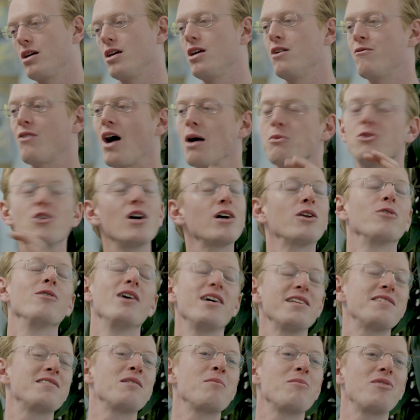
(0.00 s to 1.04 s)
If I'm trying to
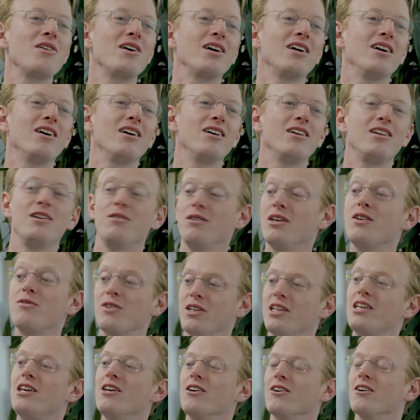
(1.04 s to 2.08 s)
write something, even
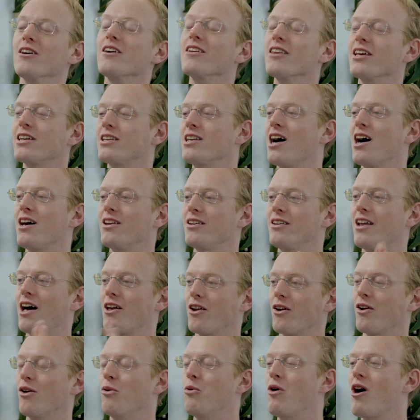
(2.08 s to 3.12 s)
here, like not
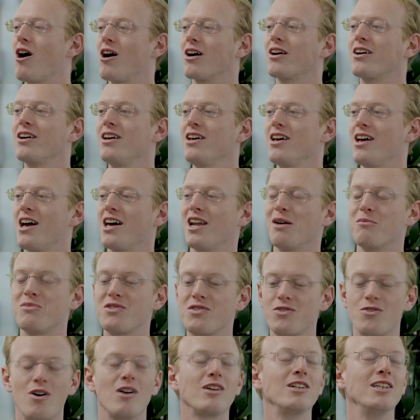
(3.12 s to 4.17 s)
on a walk, and I'm
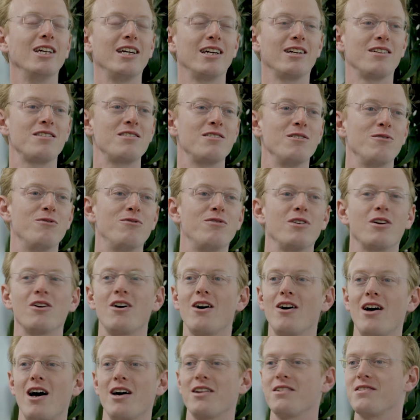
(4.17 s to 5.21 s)
struggling to figure
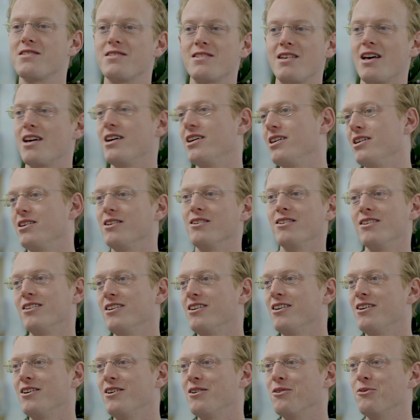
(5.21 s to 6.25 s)
out how to say
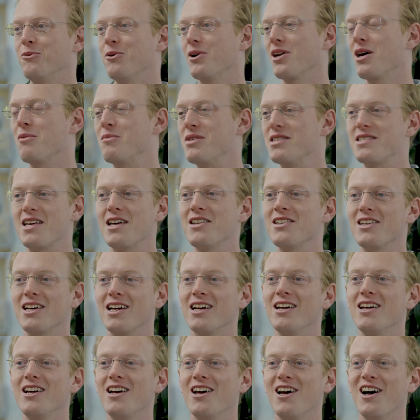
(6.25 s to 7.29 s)
what I'm intending,
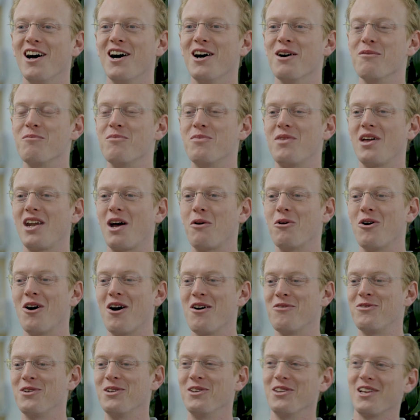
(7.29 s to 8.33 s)
then I will
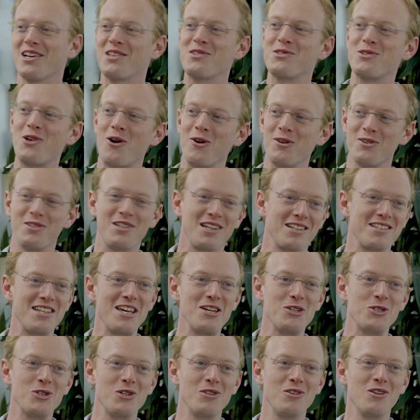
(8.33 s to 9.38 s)
often like start
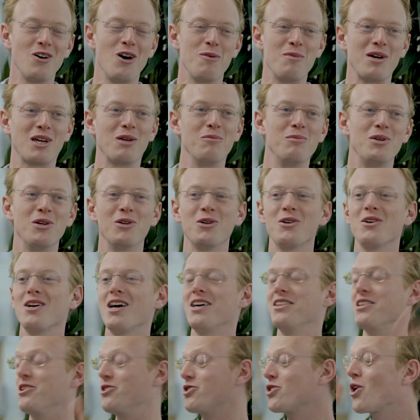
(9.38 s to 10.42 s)
dictation on my computer
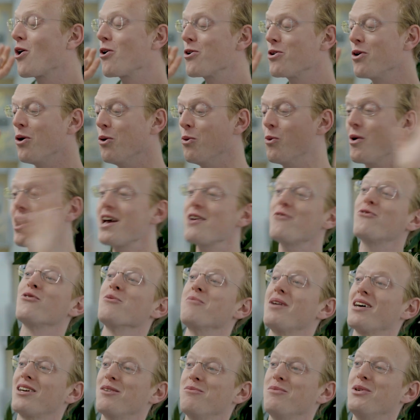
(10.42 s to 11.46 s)
and then turn away from
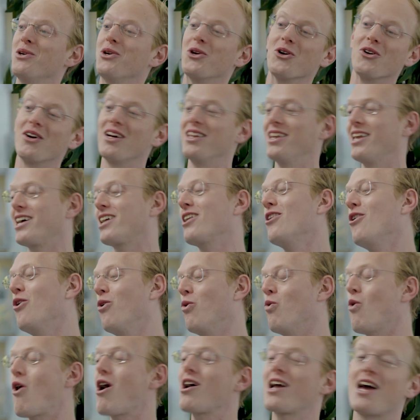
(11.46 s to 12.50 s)
my computer and like
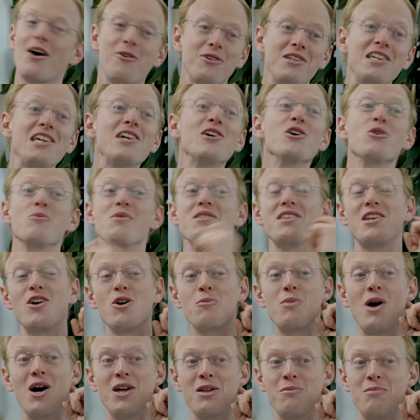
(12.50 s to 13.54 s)
walk out here with an
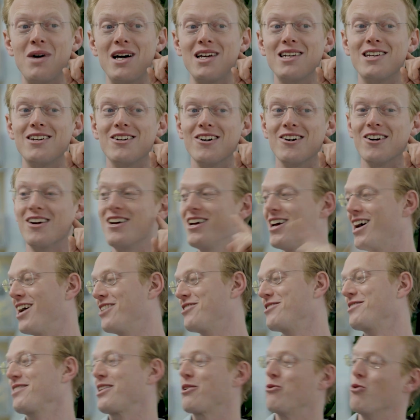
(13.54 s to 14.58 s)
AirPod in my ear and
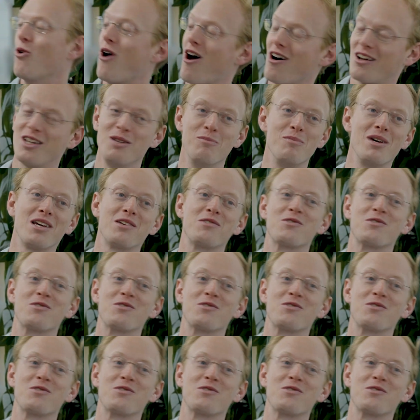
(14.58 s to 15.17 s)
just like walk in big